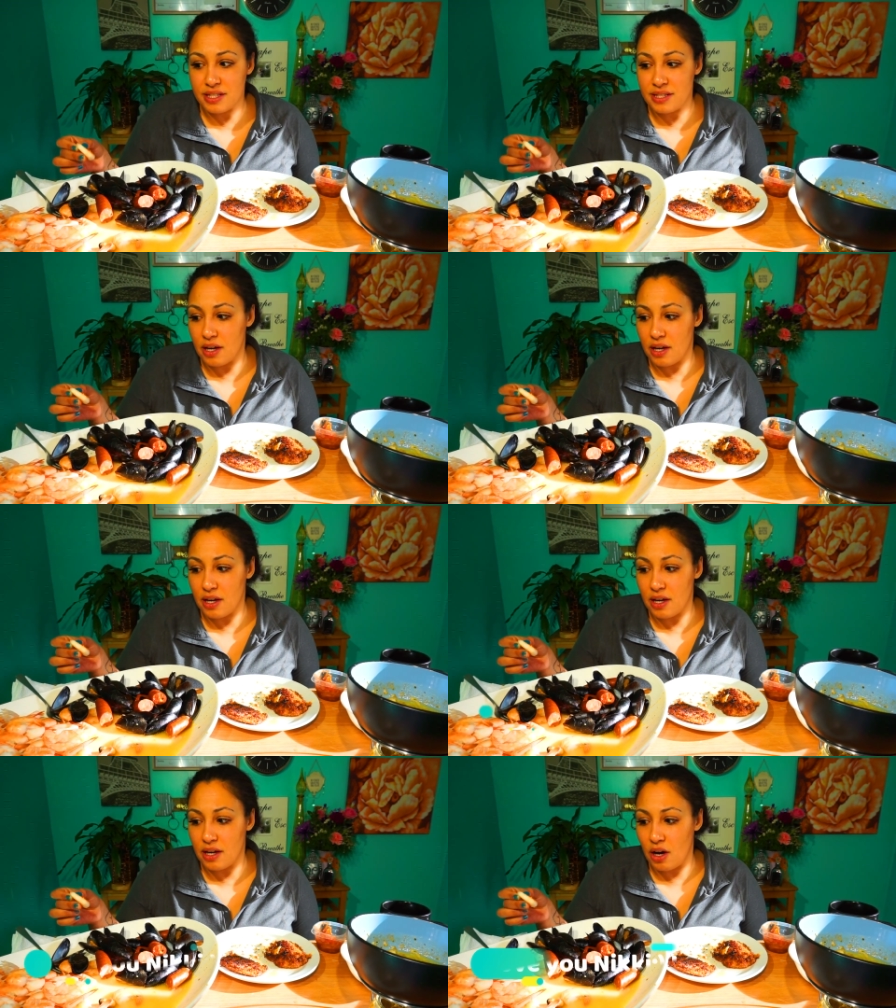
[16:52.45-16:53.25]
And
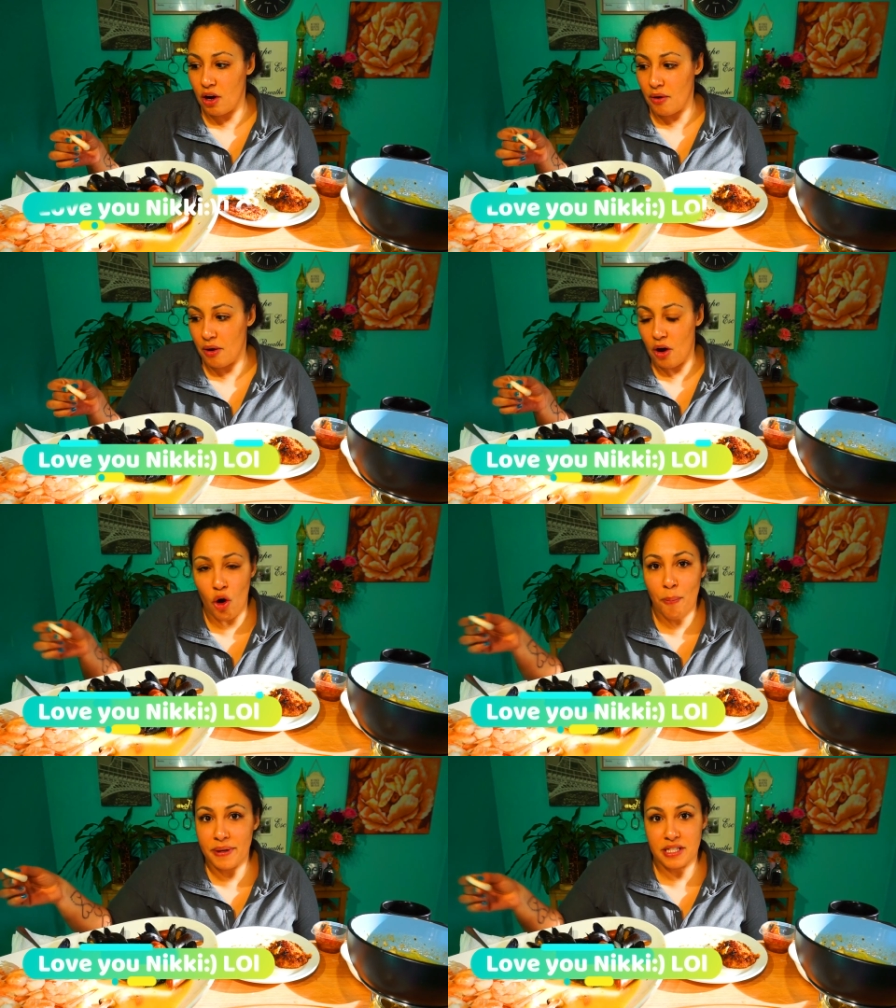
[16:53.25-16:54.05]
she's
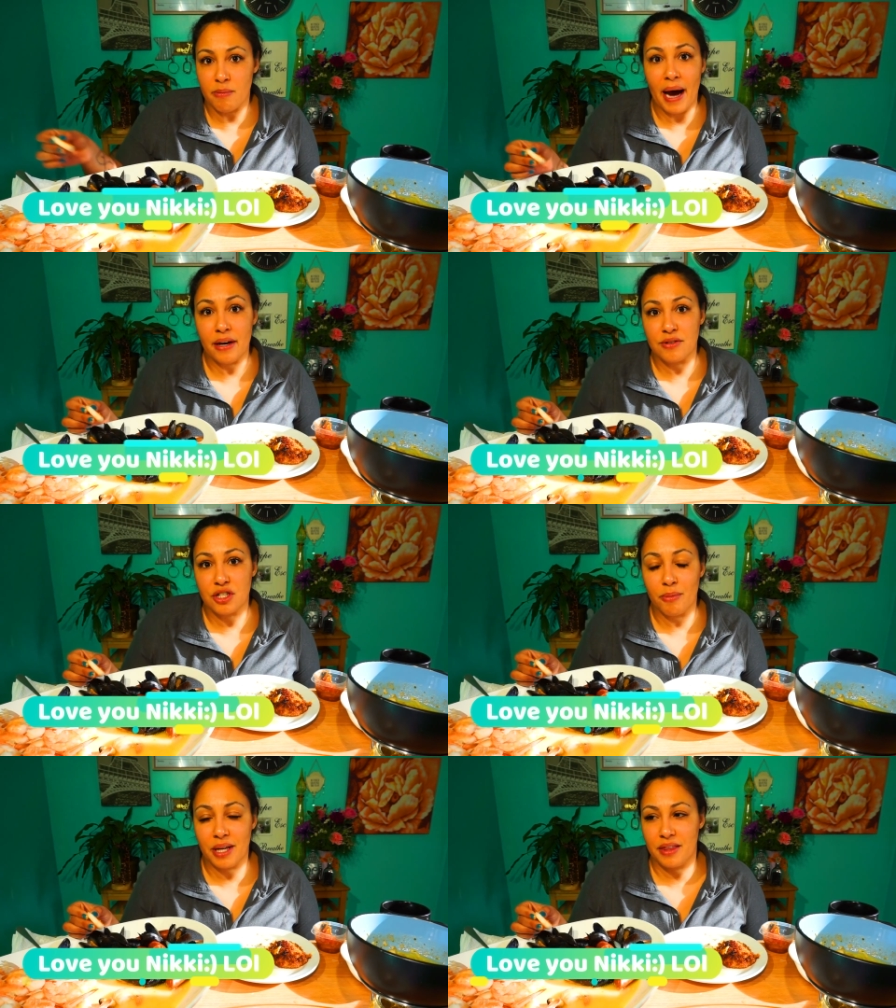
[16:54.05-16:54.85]
opened his mind on so
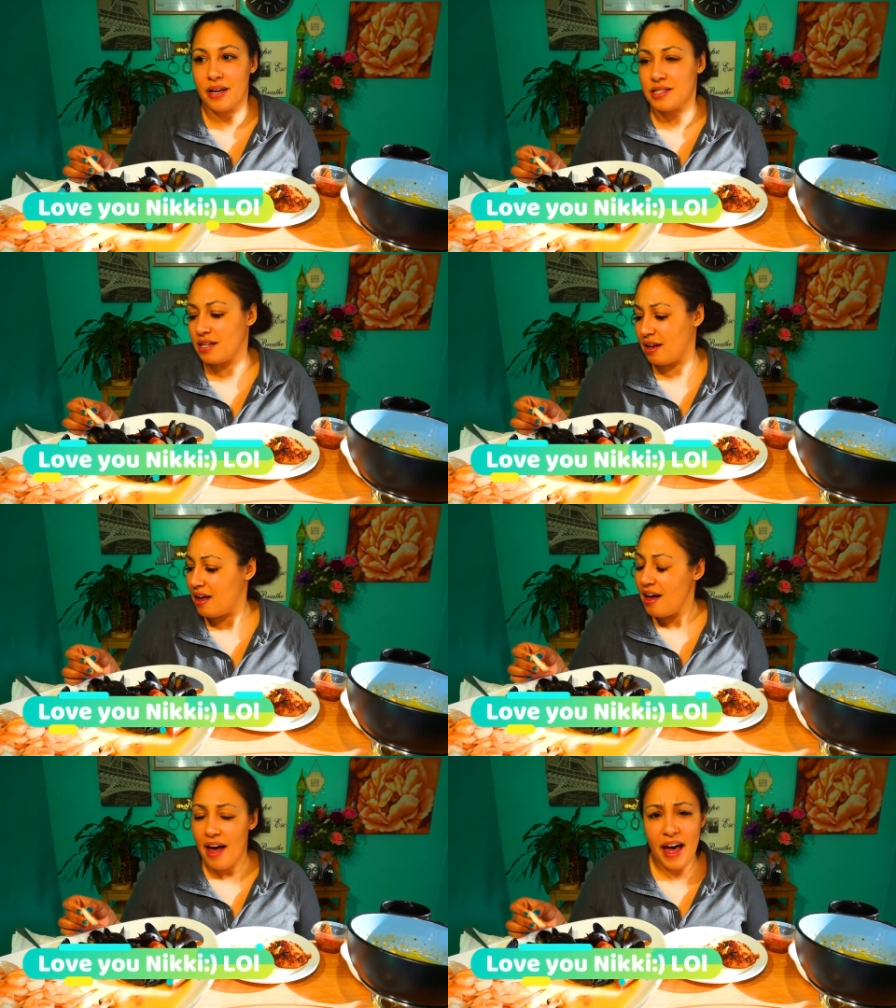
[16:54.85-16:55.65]
many things. And
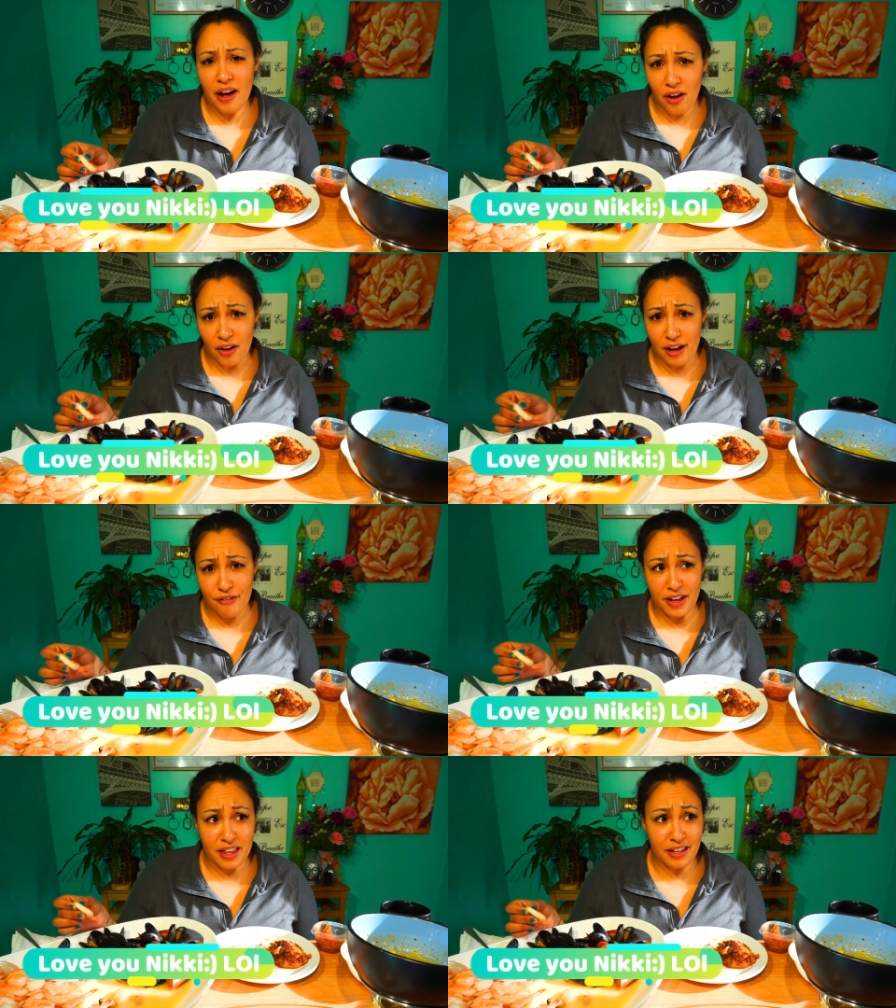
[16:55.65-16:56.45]
hell, if
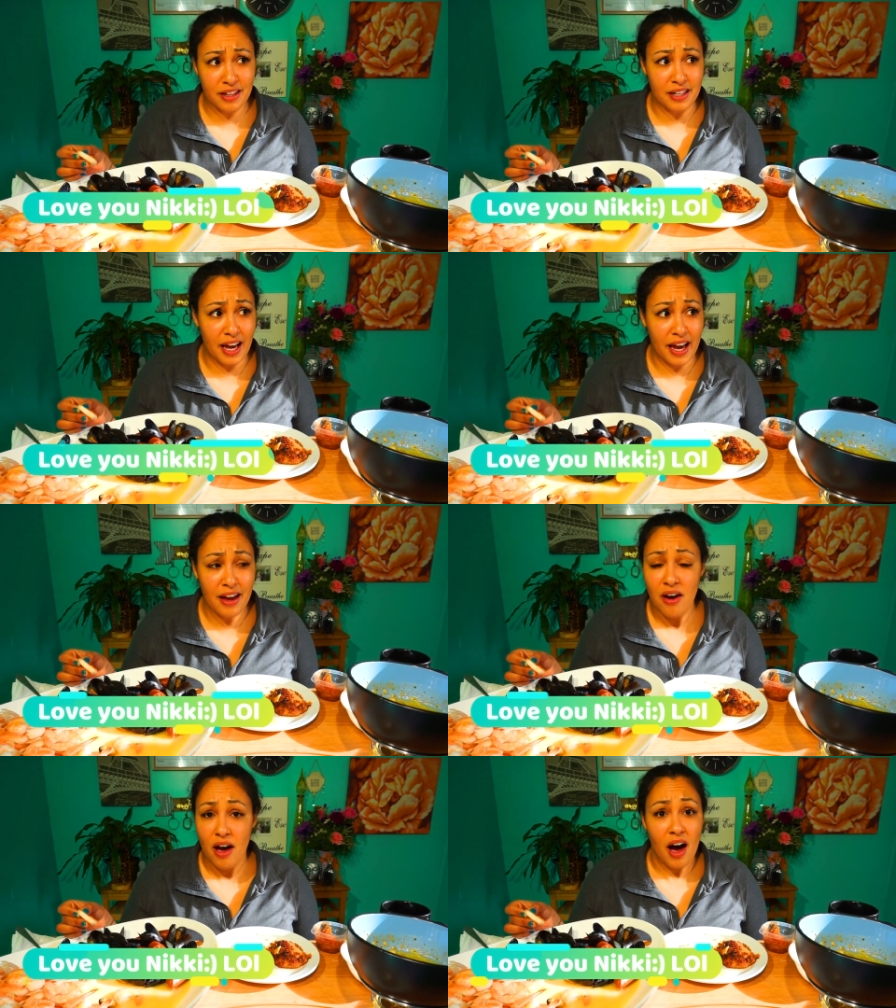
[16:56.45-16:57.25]
at the end of the day,
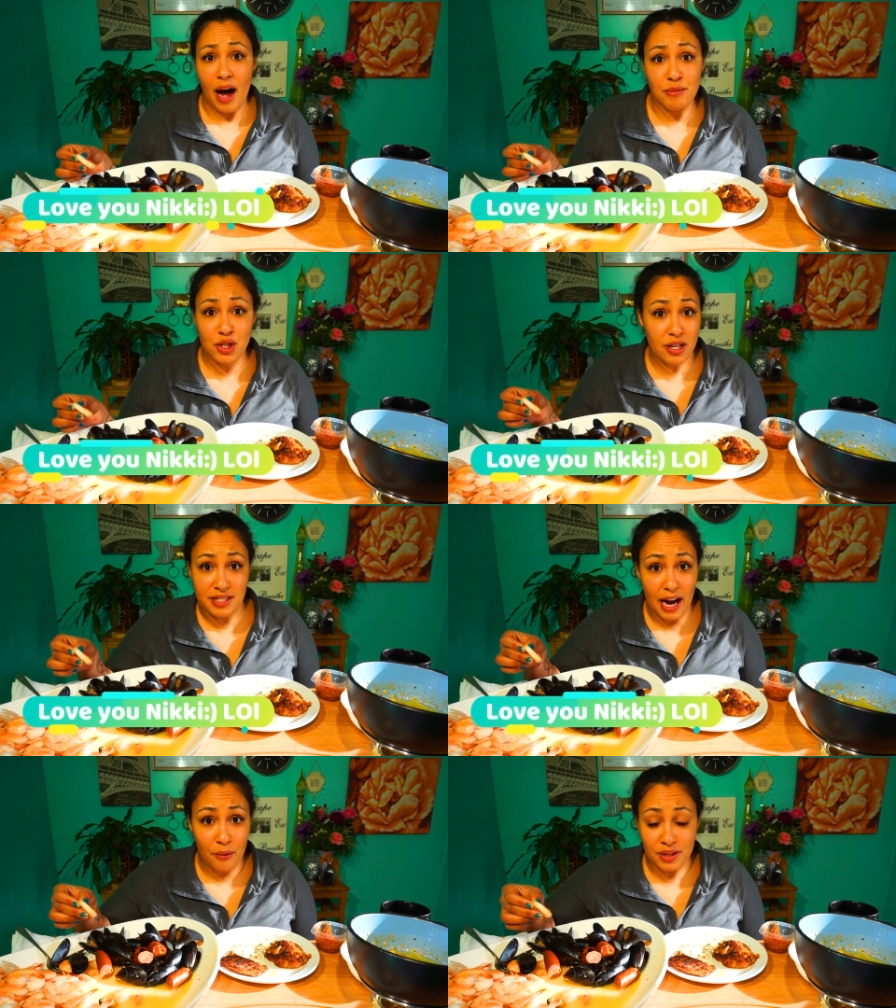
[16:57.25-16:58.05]
I'm stressed
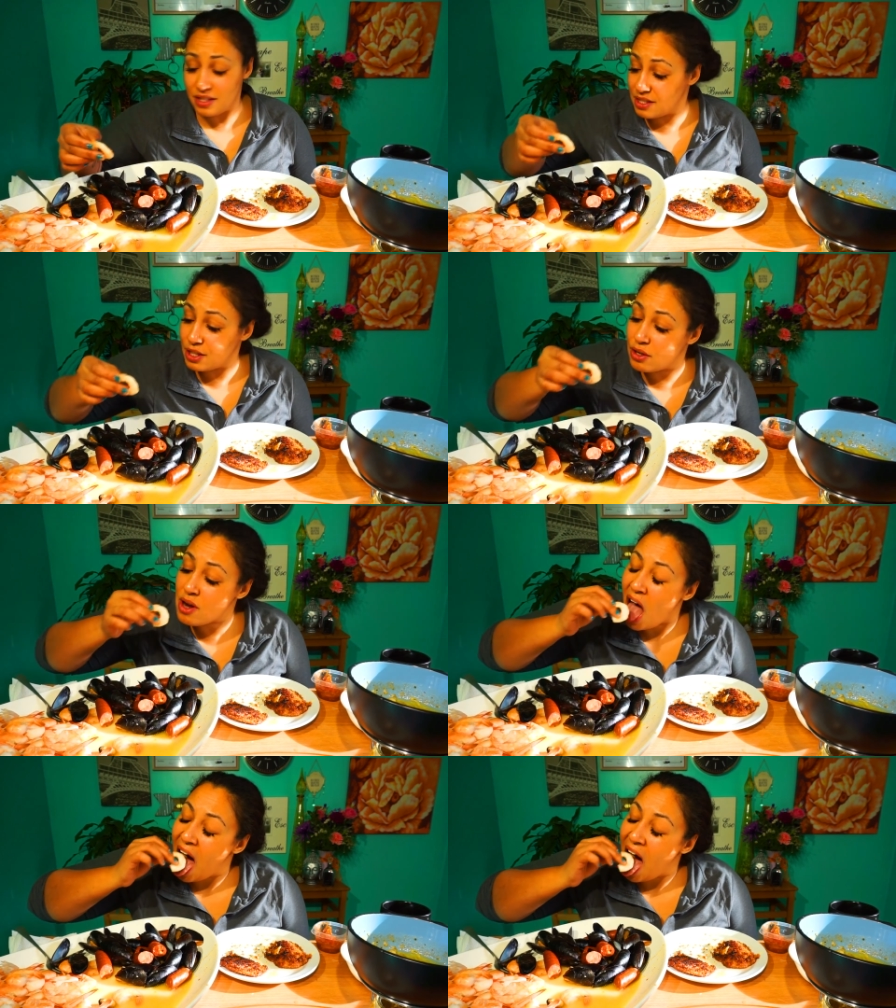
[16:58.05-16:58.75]
out with this dude,